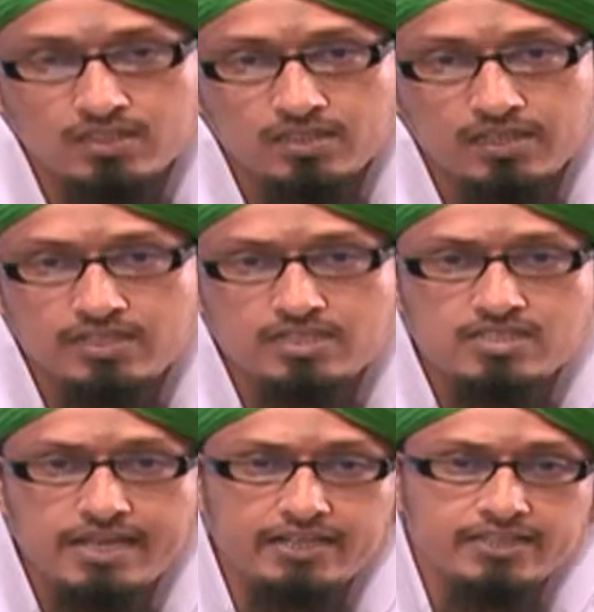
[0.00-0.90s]
It is
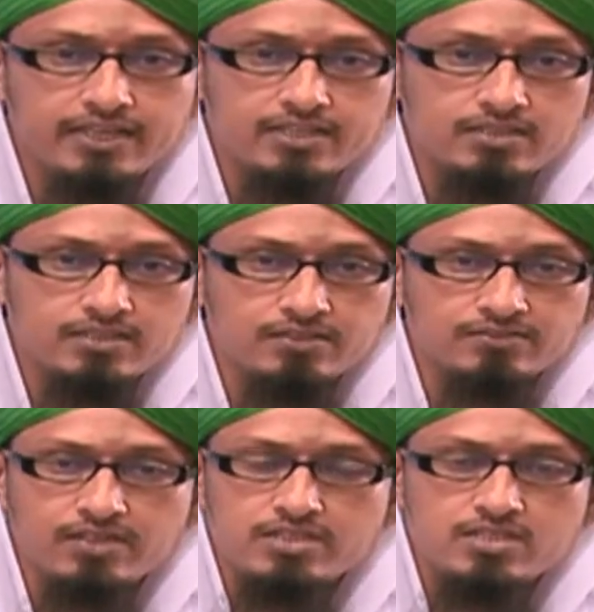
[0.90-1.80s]
said that
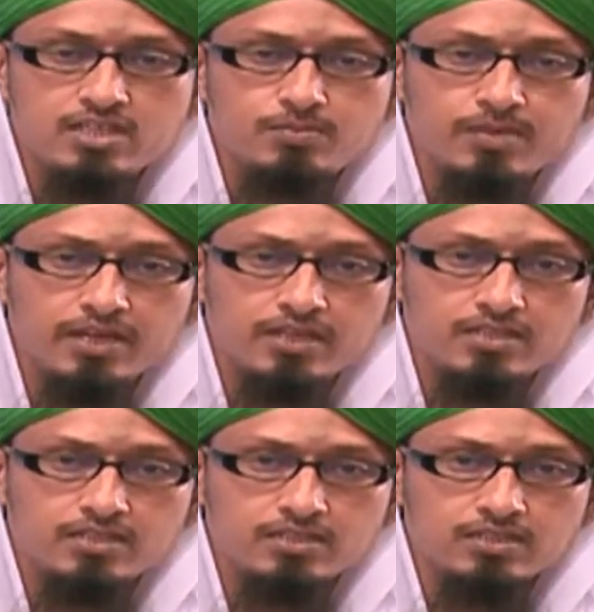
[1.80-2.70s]
once he made
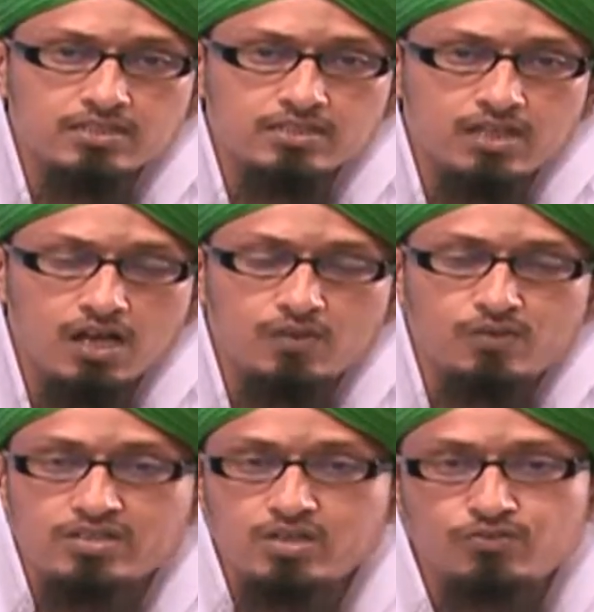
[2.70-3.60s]
a
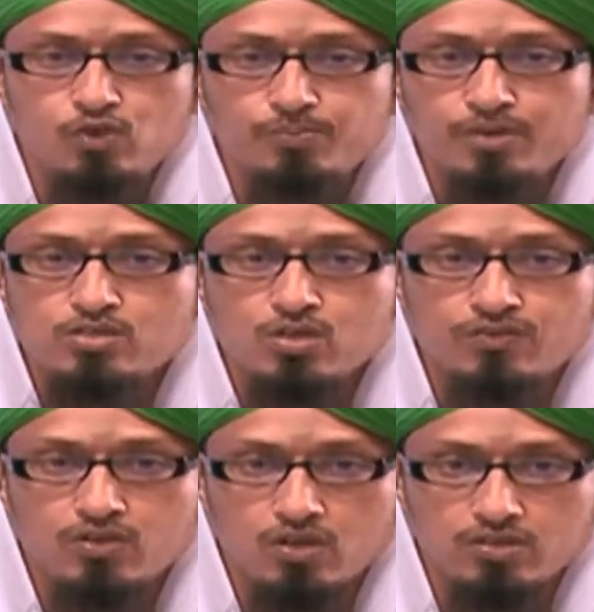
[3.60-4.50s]
wonderful piece
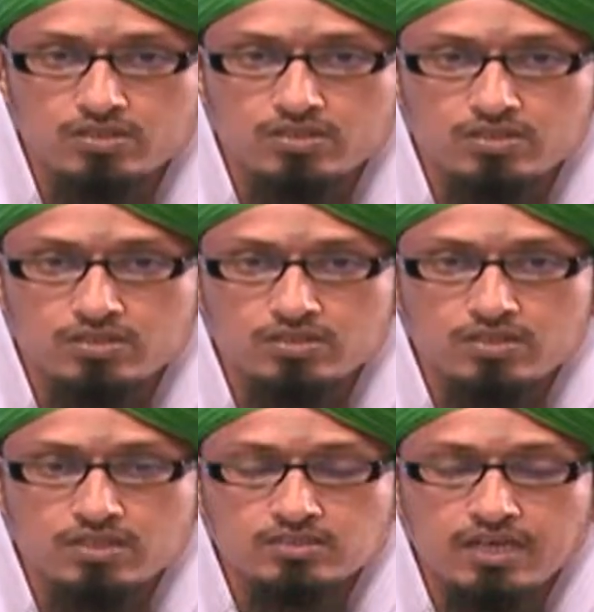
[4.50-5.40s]
of cloth
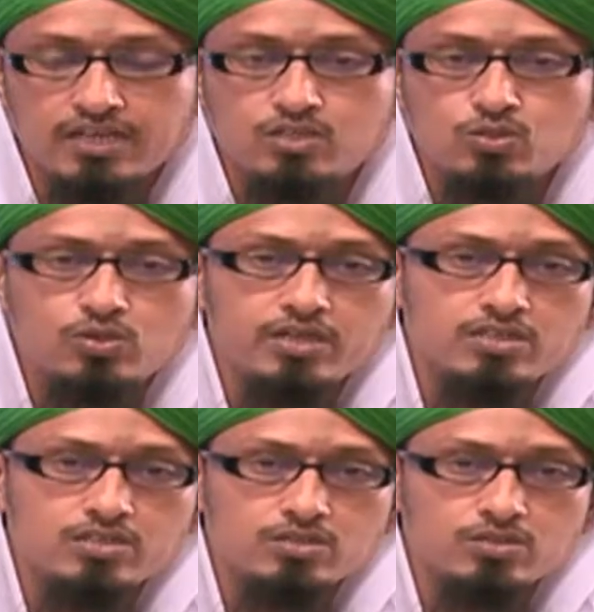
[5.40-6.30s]
and took
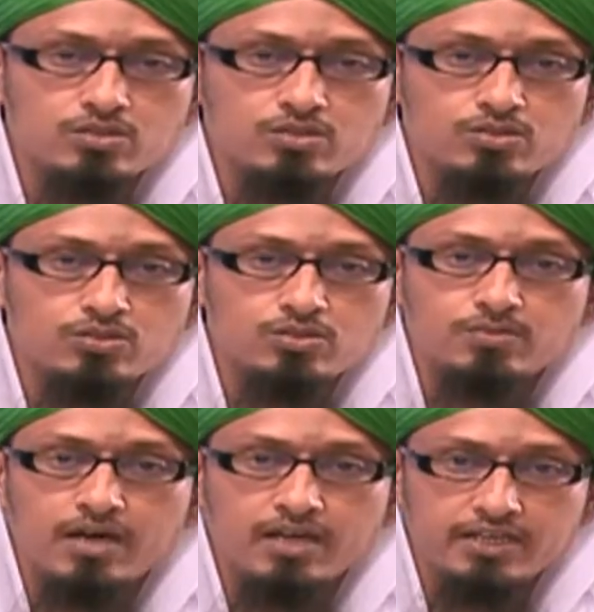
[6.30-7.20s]
it to the
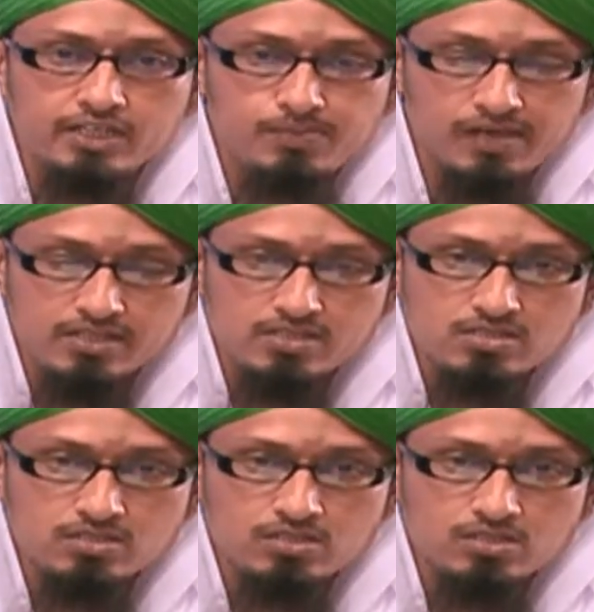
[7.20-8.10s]
marketplace
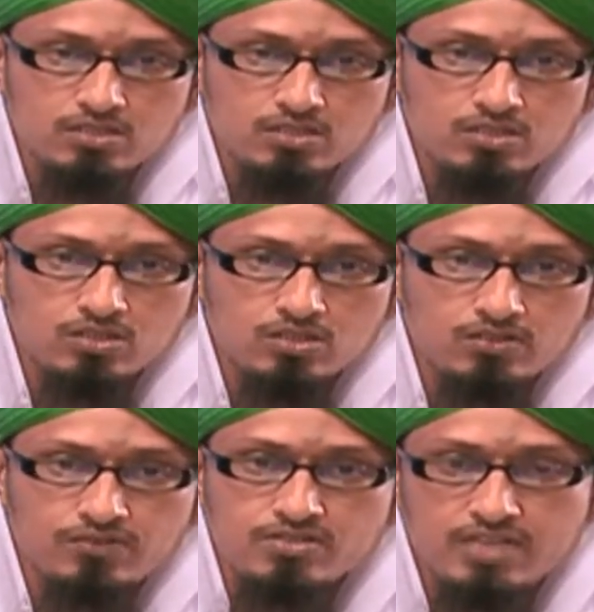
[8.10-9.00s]

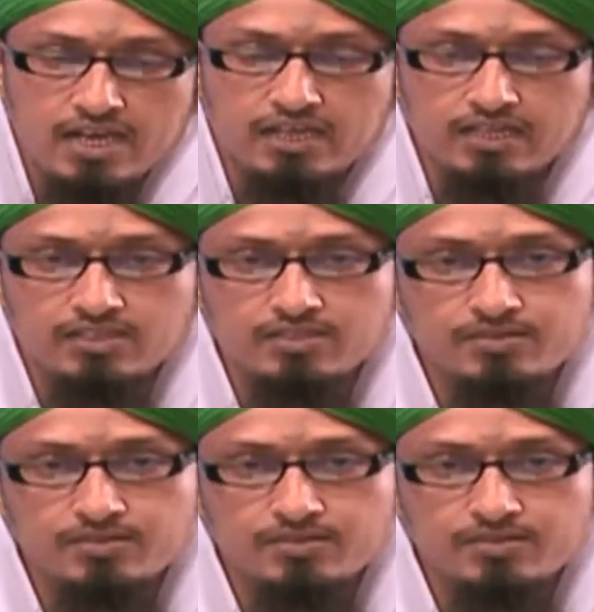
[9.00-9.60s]
for selling it.